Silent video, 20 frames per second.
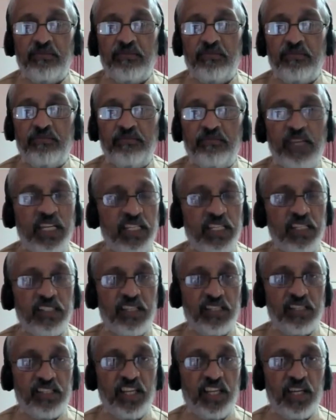meat is
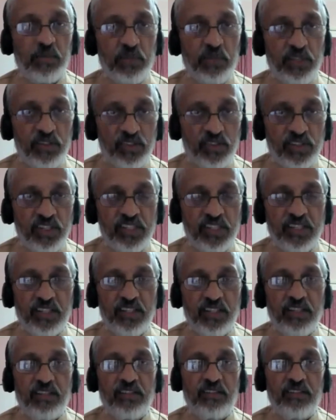sustainable
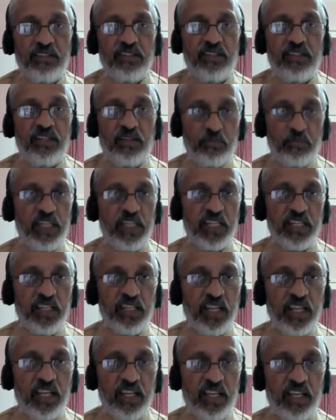nutrition, you know, meat and
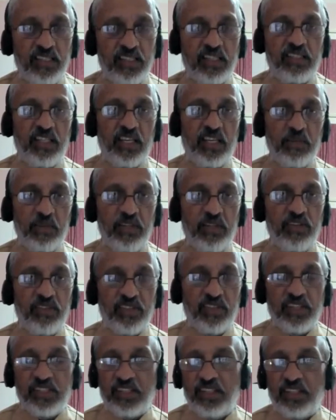dairy is sustainable
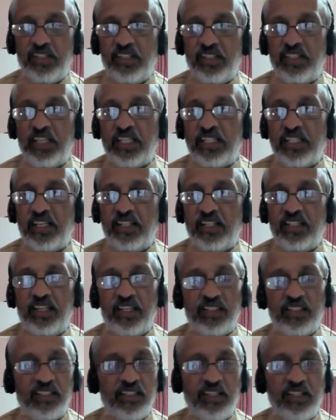nutrition and things like
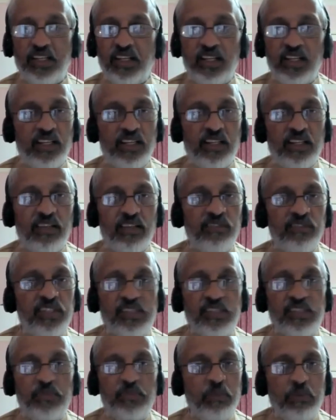that,
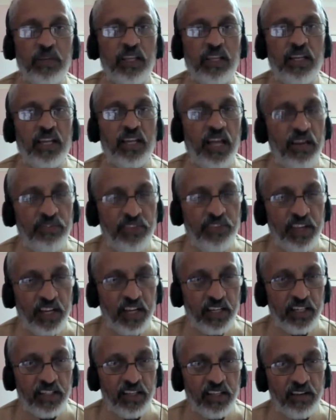which people are laughing
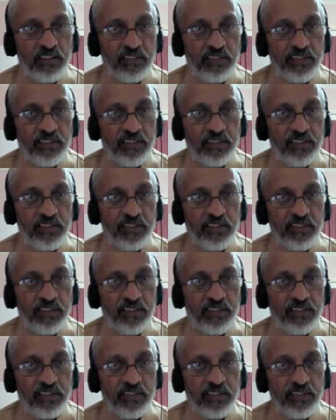at it now,